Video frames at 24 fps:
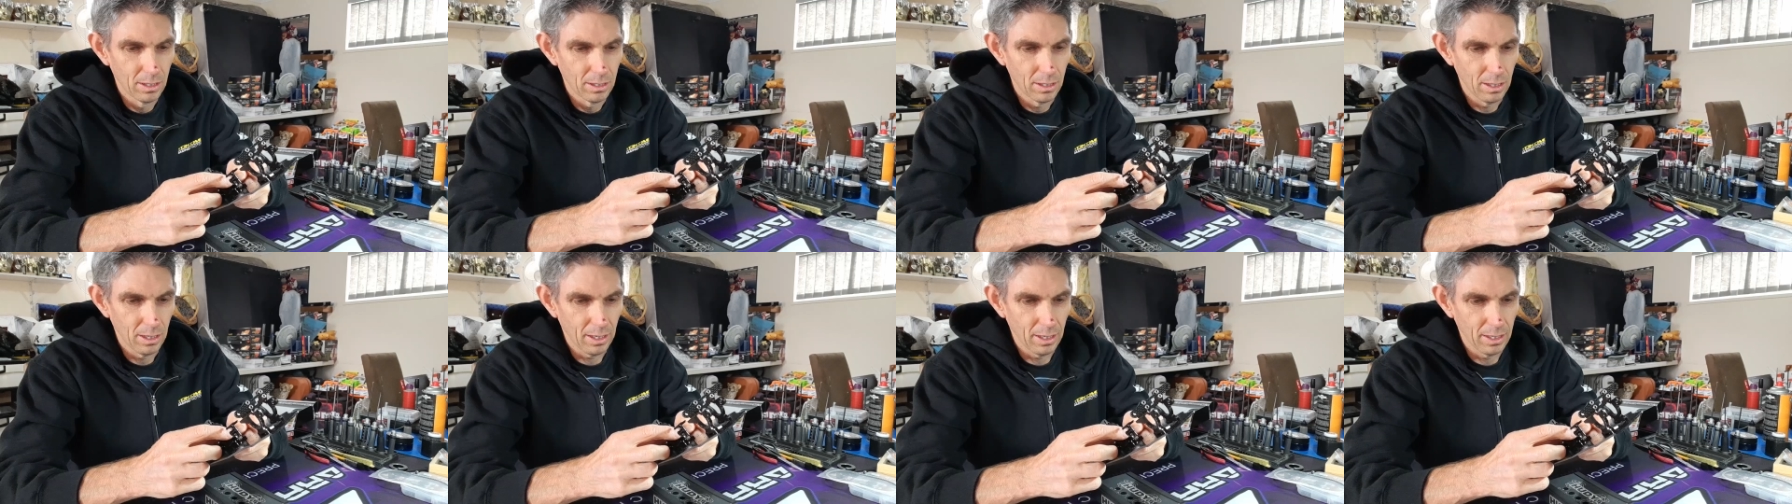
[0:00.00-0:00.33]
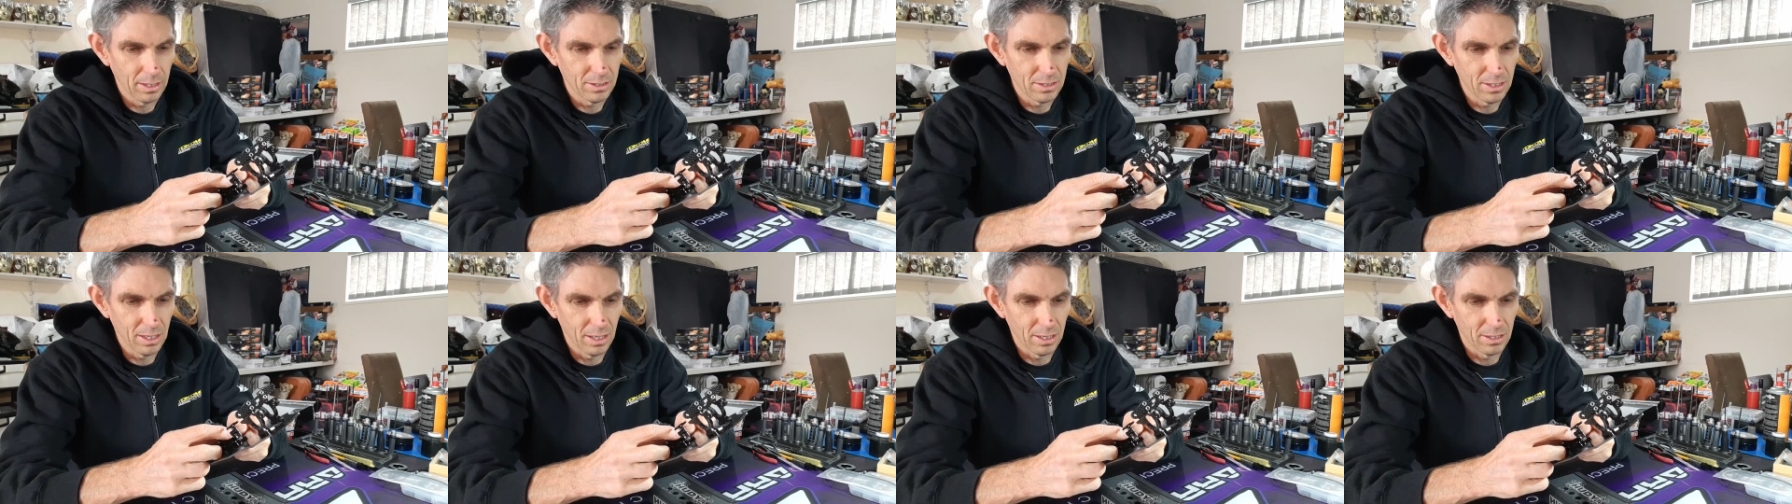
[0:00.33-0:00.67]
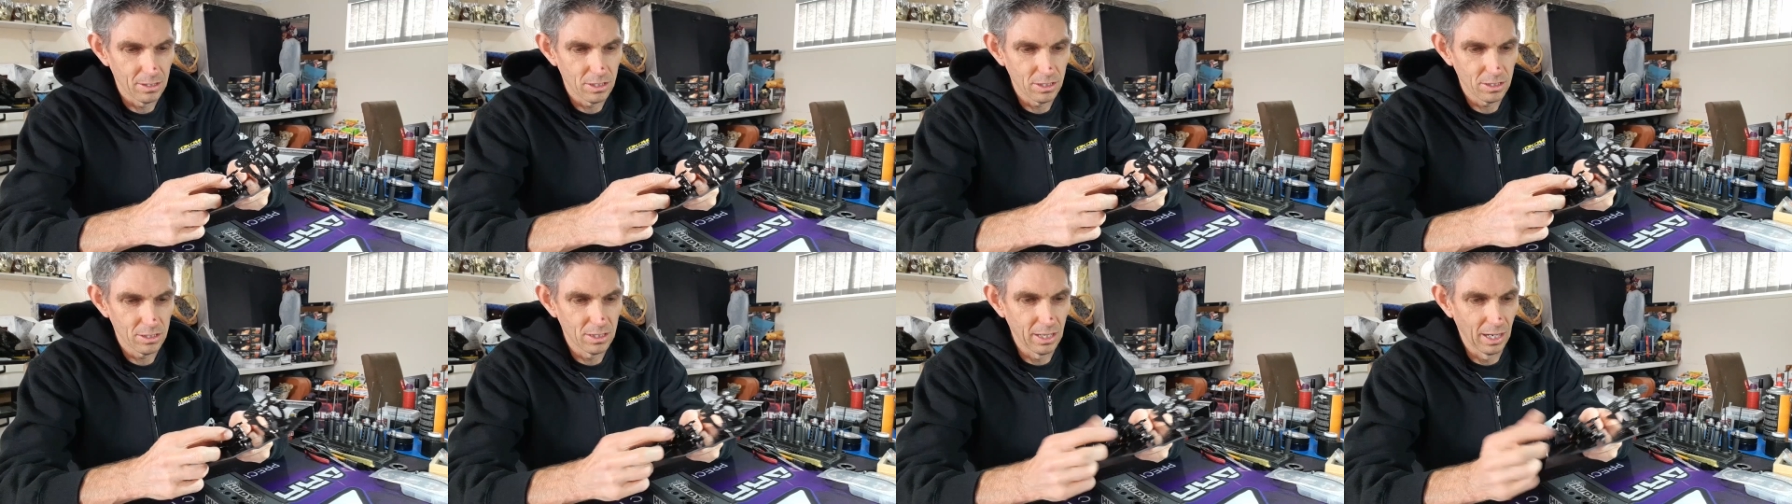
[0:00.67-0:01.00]
like I said,
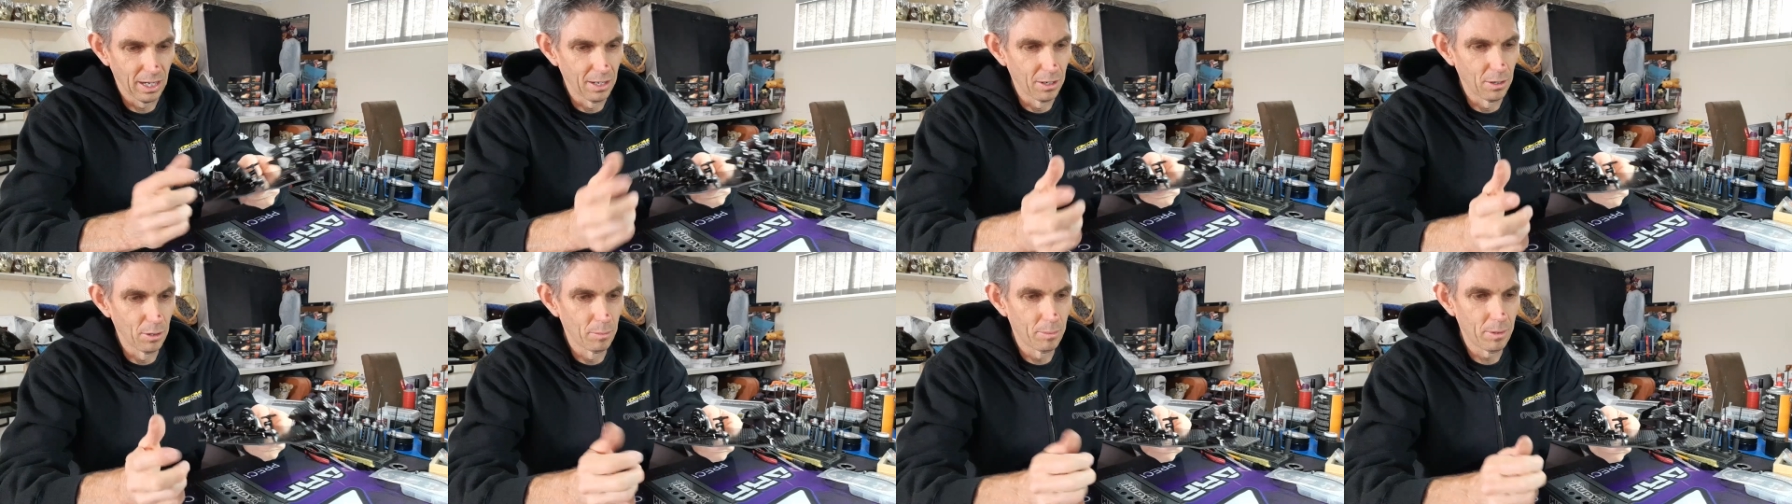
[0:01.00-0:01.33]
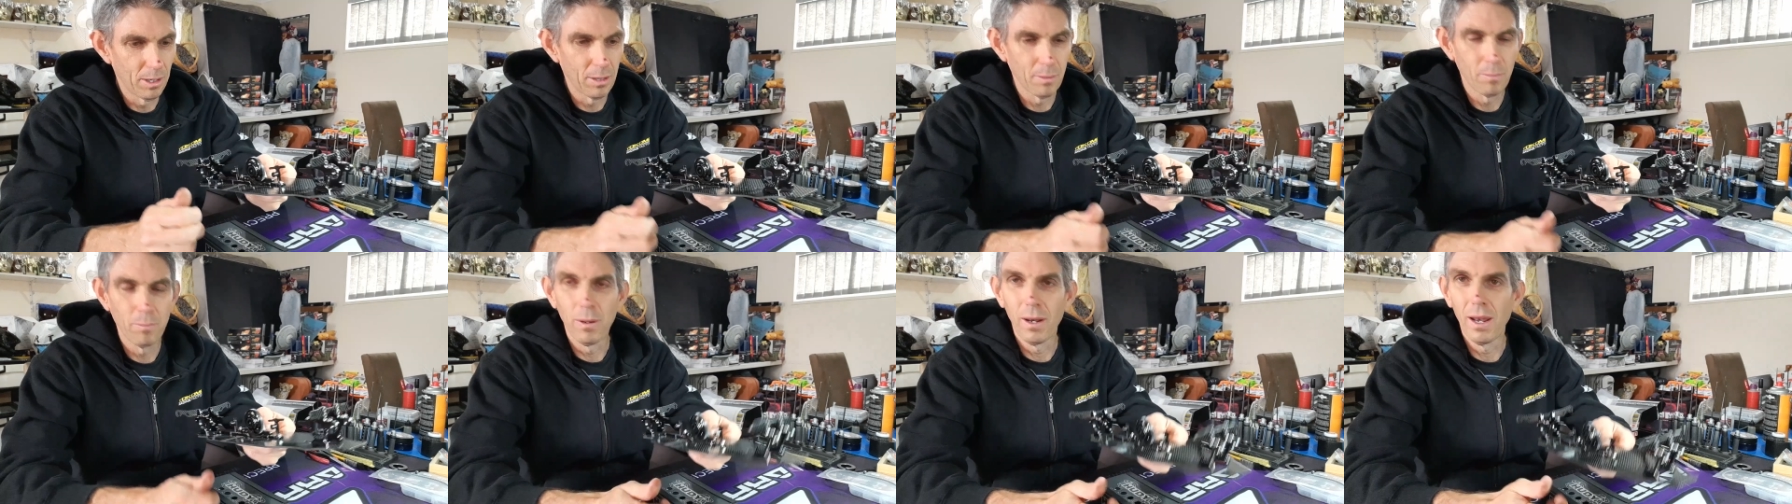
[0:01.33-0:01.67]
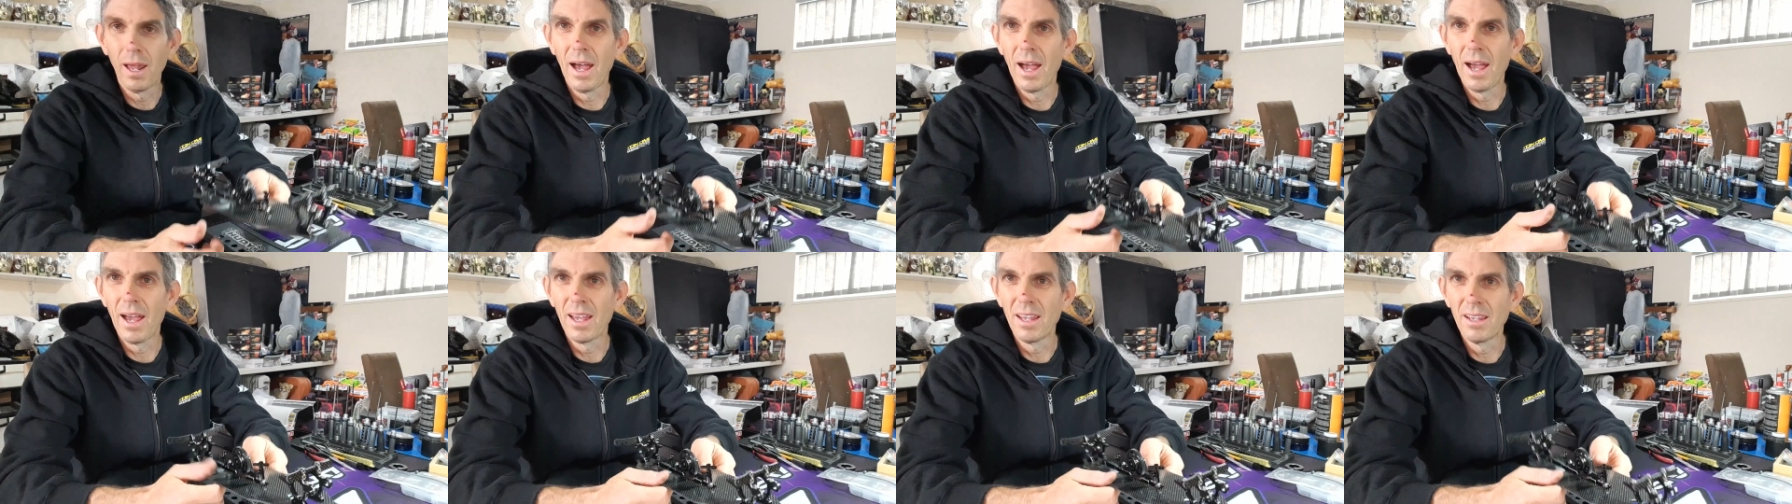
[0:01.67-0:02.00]
just a little bit of
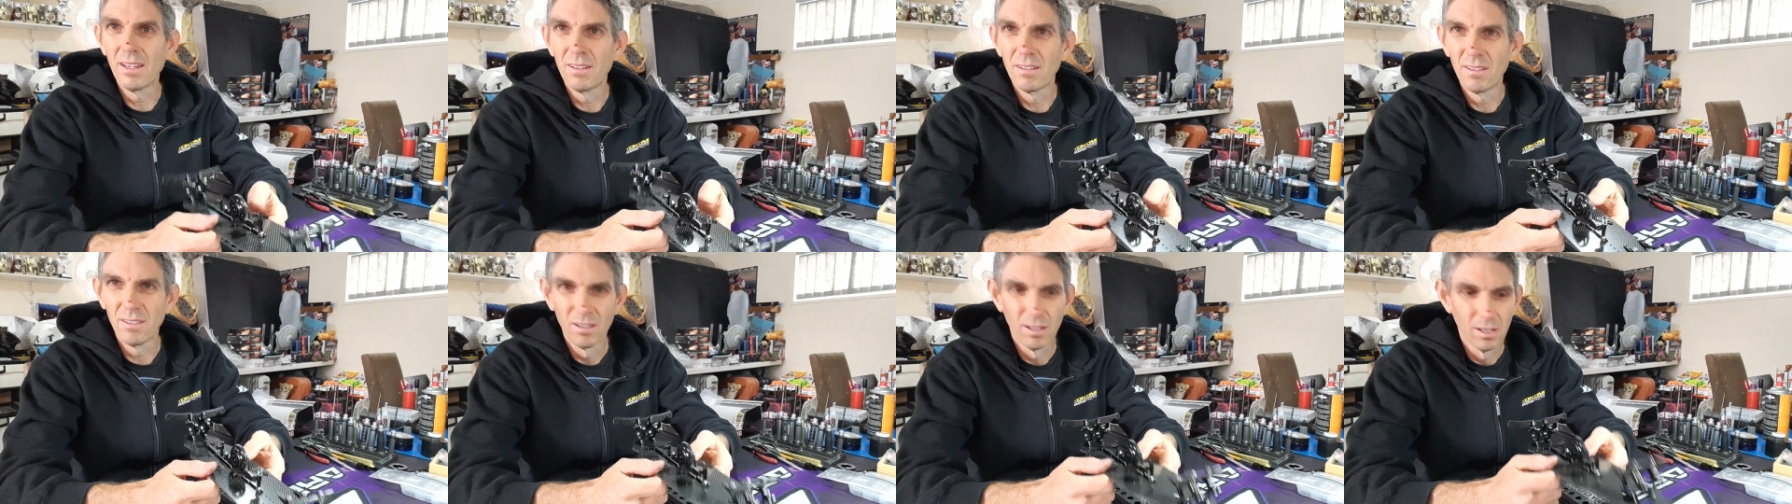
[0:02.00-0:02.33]
play.